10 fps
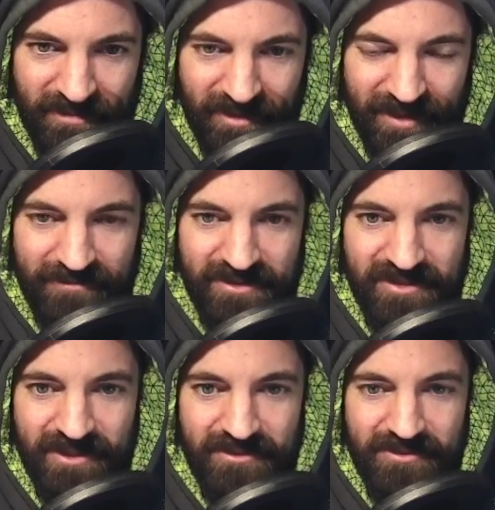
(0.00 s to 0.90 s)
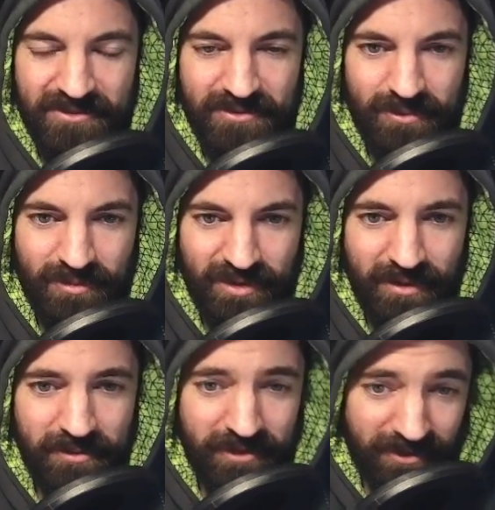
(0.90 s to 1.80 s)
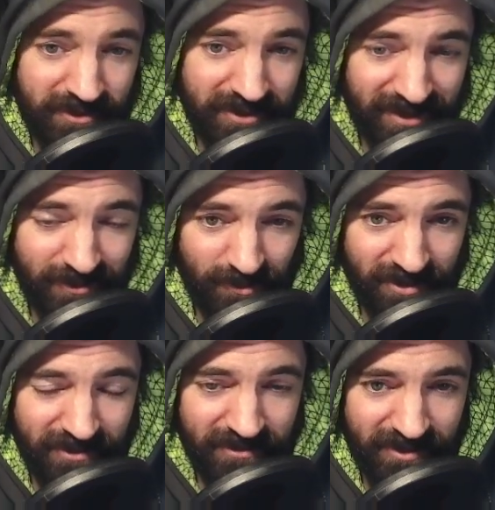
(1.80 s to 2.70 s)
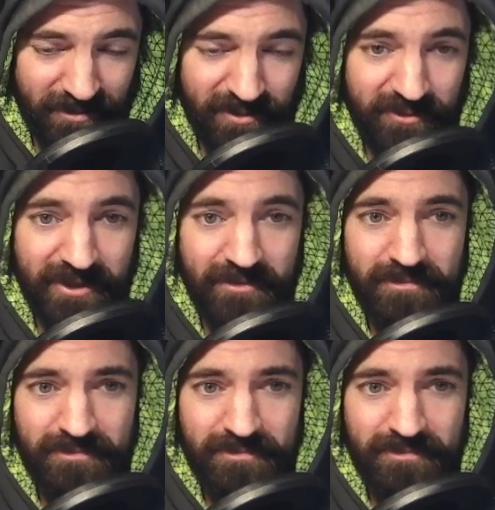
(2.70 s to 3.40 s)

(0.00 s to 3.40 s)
every cycle, so we probably only need one thimblereed.